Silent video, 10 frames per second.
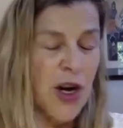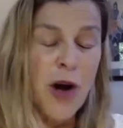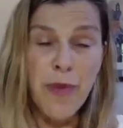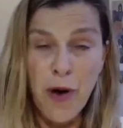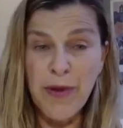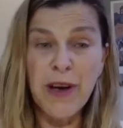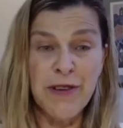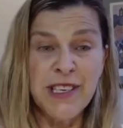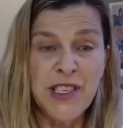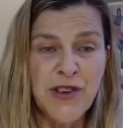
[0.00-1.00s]
popular
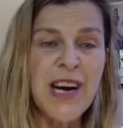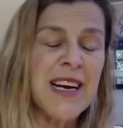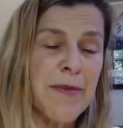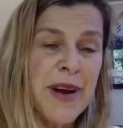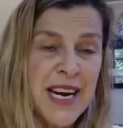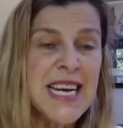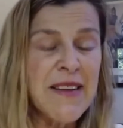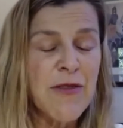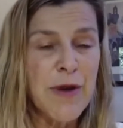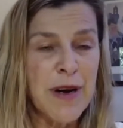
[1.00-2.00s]
in Australia, but I'd
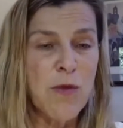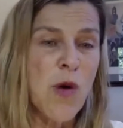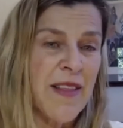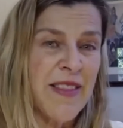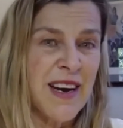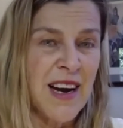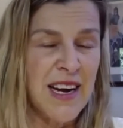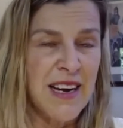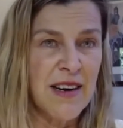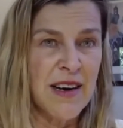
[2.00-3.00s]
never written one that
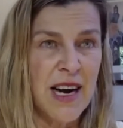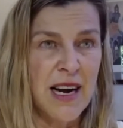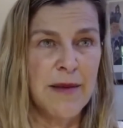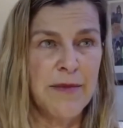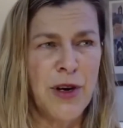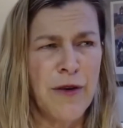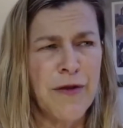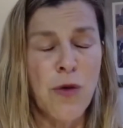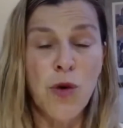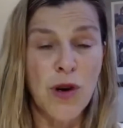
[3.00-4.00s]
I'd,
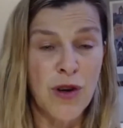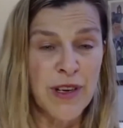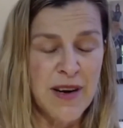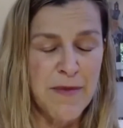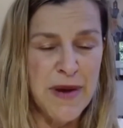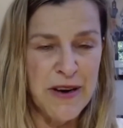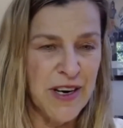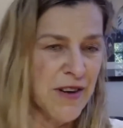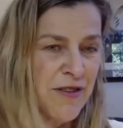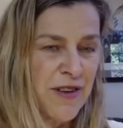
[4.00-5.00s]
for the world and
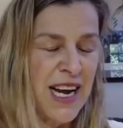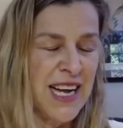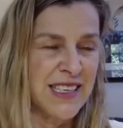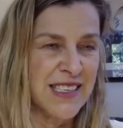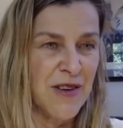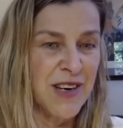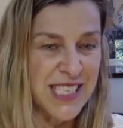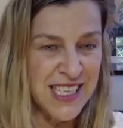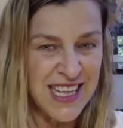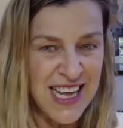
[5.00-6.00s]
America. And so I
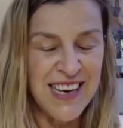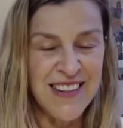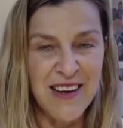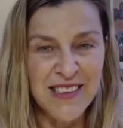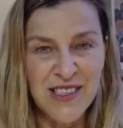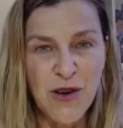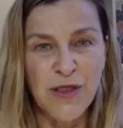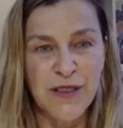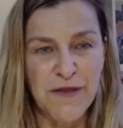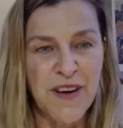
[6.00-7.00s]
did that, and that's
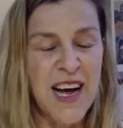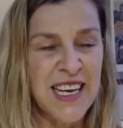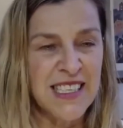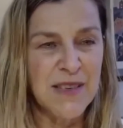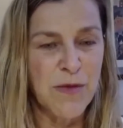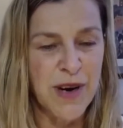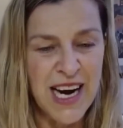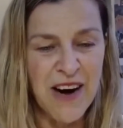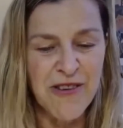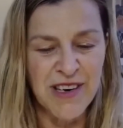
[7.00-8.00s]
called Defiant. And we're
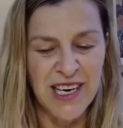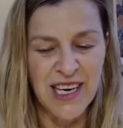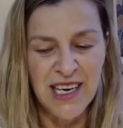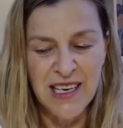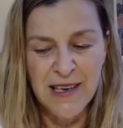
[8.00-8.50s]
currently,